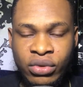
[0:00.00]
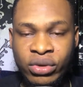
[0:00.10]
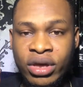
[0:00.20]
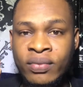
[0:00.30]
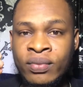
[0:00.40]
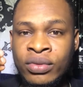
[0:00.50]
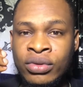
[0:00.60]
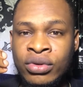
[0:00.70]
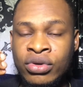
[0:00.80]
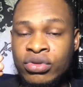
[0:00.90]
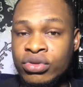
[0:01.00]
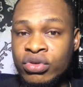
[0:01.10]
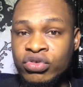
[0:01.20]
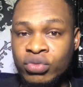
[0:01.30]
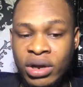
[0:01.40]
Okay? You
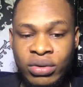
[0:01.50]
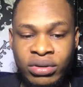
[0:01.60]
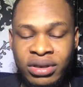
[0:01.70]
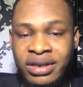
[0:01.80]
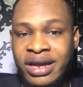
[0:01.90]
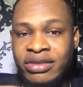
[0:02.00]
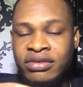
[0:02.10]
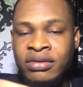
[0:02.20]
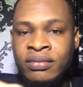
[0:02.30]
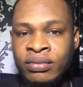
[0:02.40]
don't swallow that